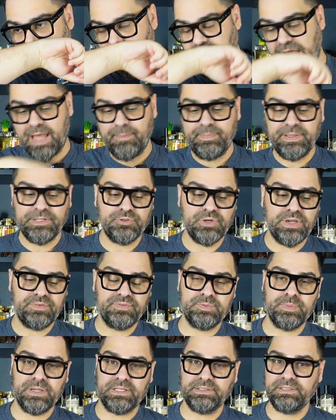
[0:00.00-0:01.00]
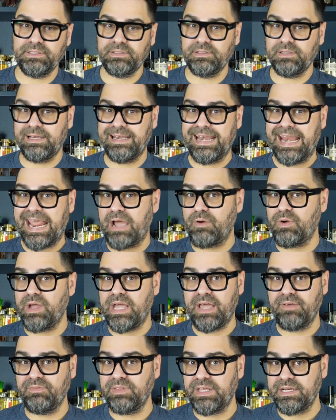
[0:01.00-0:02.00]
happy to have smelt it. Now I
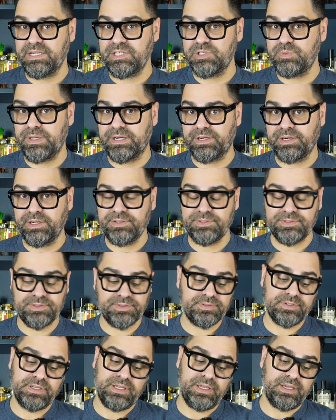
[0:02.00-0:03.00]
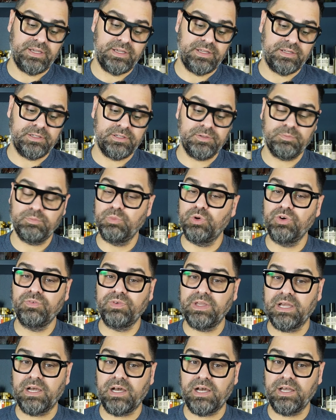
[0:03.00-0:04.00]
have that experience and
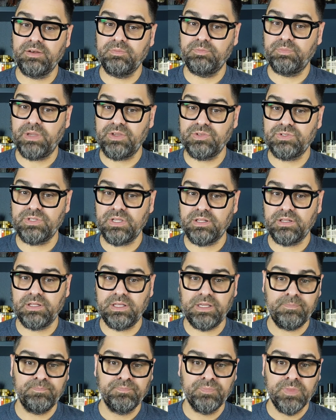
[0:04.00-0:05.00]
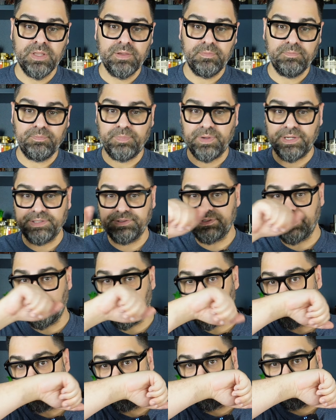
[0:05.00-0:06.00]
moving on basically. But
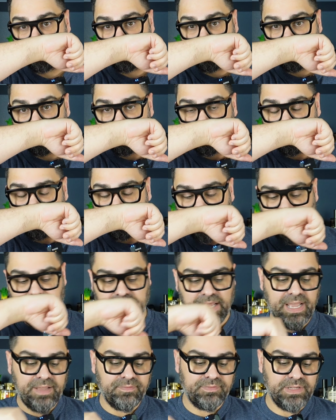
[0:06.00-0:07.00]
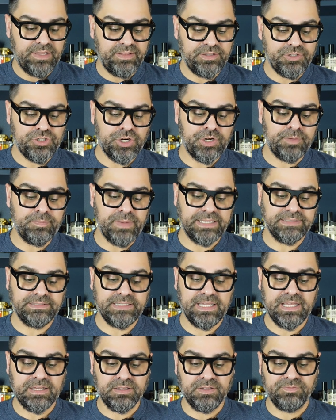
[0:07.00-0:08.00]
uh, yeah, now that you heard my
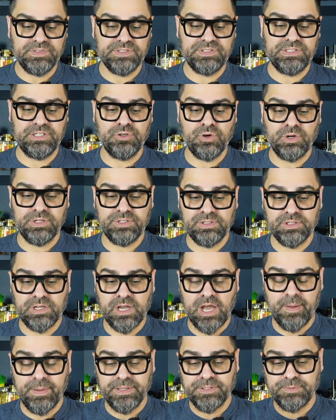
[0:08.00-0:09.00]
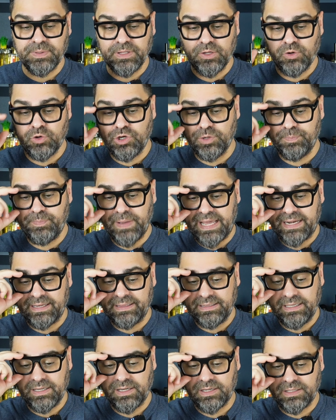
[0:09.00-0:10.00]
take, I'd love to see yours in the comments below. Good, bad,
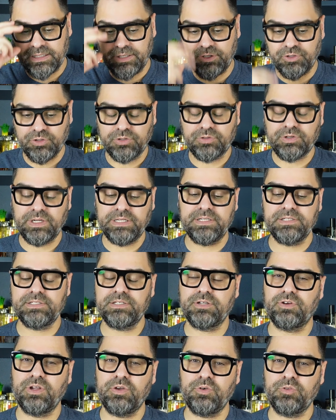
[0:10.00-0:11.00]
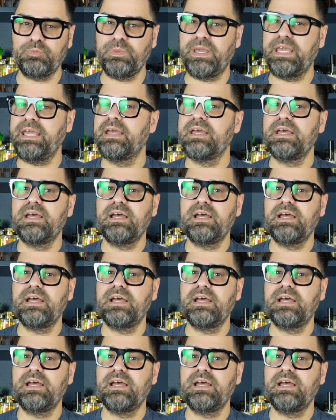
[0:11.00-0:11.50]
and the ugly. You agree, disagree with me.